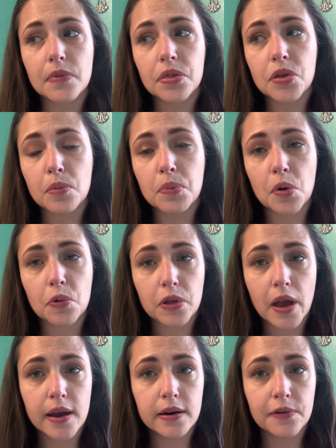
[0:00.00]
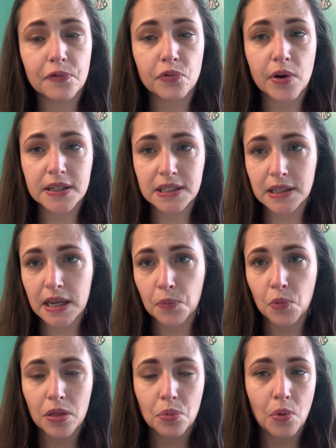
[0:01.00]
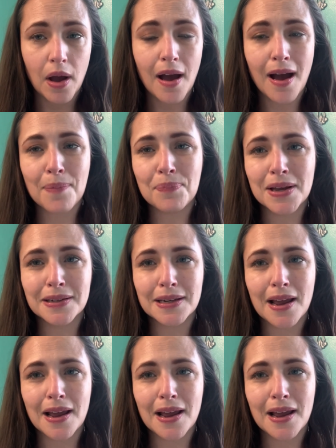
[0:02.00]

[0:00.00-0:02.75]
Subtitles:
they're both kind of wrestling with what happened,